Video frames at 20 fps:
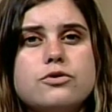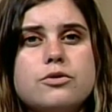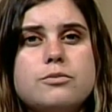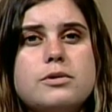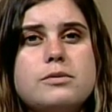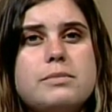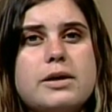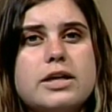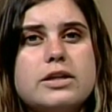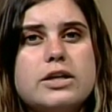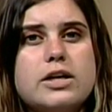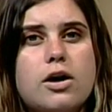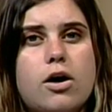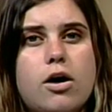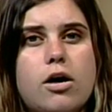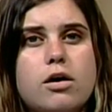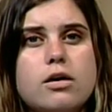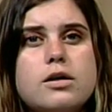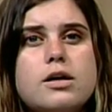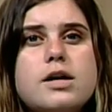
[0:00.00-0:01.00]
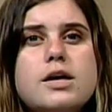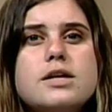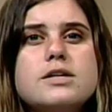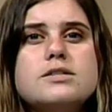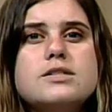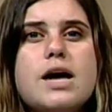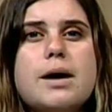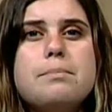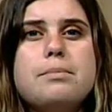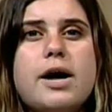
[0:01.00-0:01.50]
room in Bailey Hall,
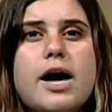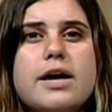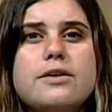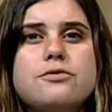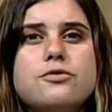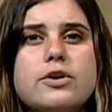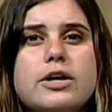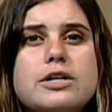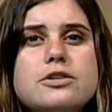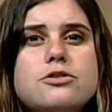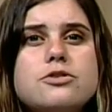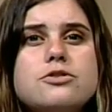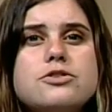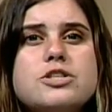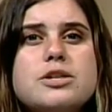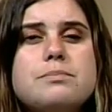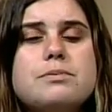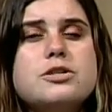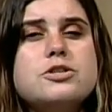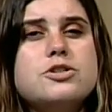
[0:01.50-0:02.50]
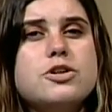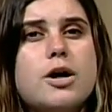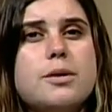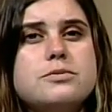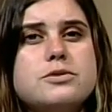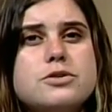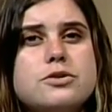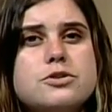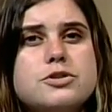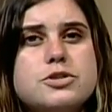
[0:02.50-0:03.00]
stop by for internship and
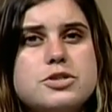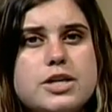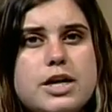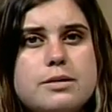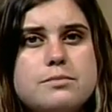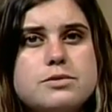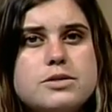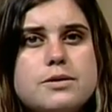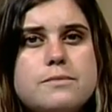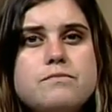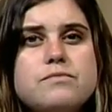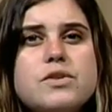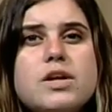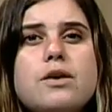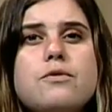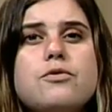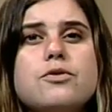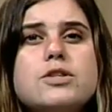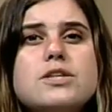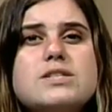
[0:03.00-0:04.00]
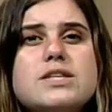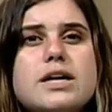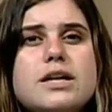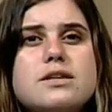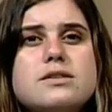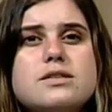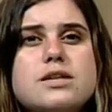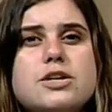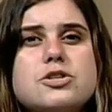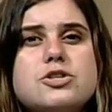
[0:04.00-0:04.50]
job search tips. For the
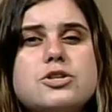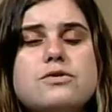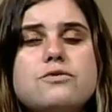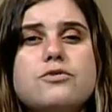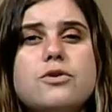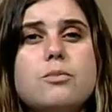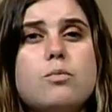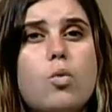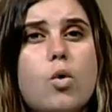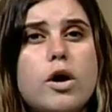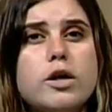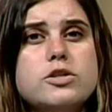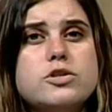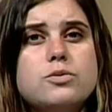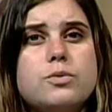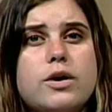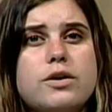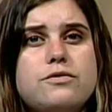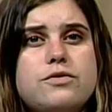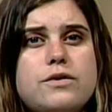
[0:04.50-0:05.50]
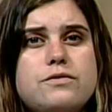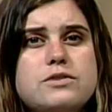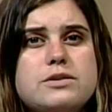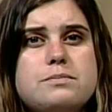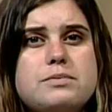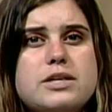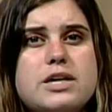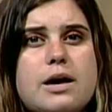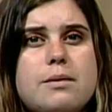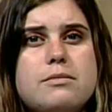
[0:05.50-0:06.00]
second session, from 1 to
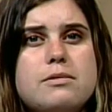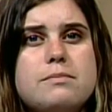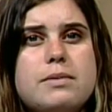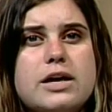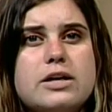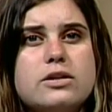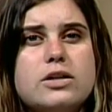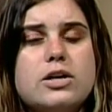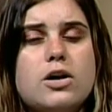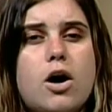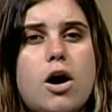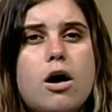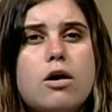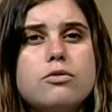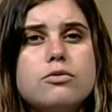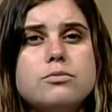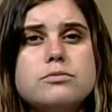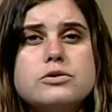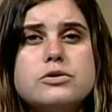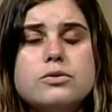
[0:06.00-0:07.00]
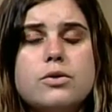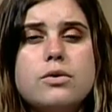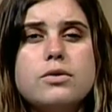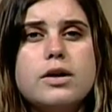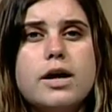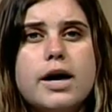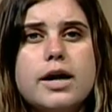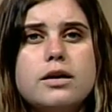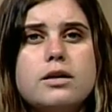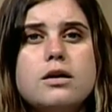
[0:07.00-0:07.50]
1:50 p.m. in Bailey Hall, room
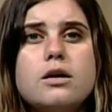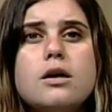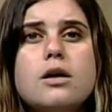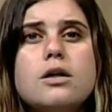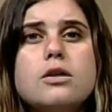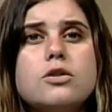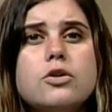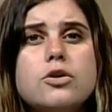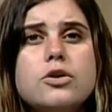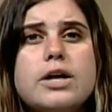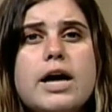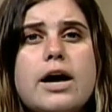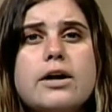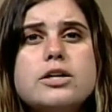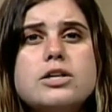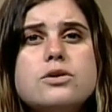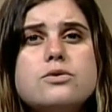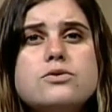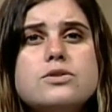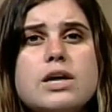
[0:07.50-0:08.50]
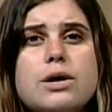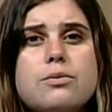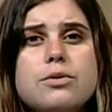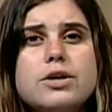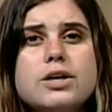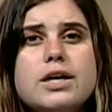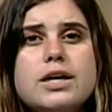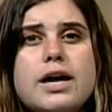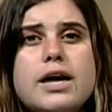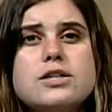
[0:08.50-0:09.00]
209, learn how to use
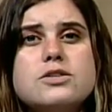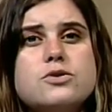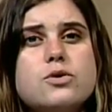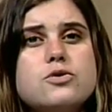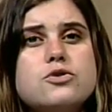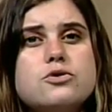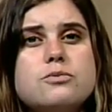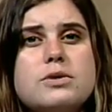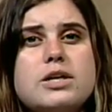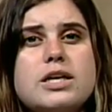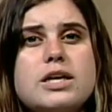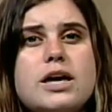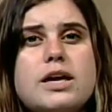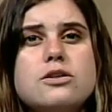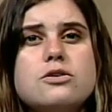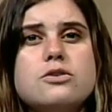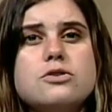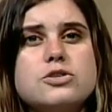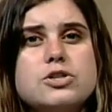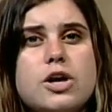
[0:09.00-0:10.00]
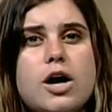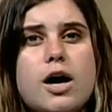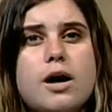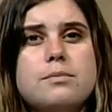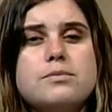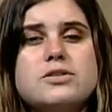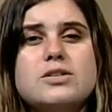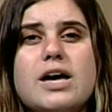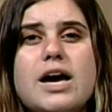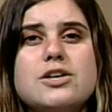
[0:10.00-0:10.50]
networking and social media in your
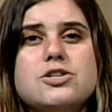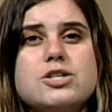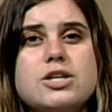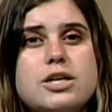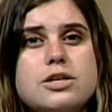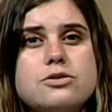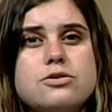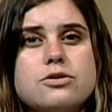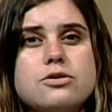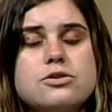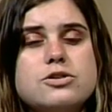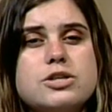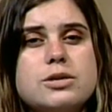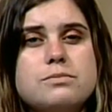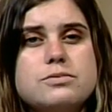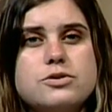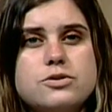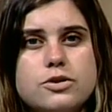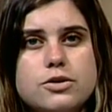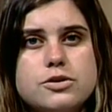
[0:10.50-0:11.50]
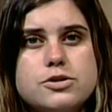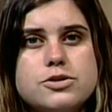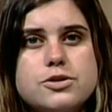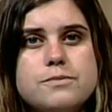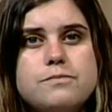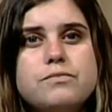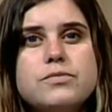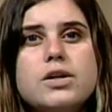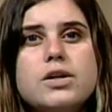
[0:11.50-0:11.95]
job/internship search.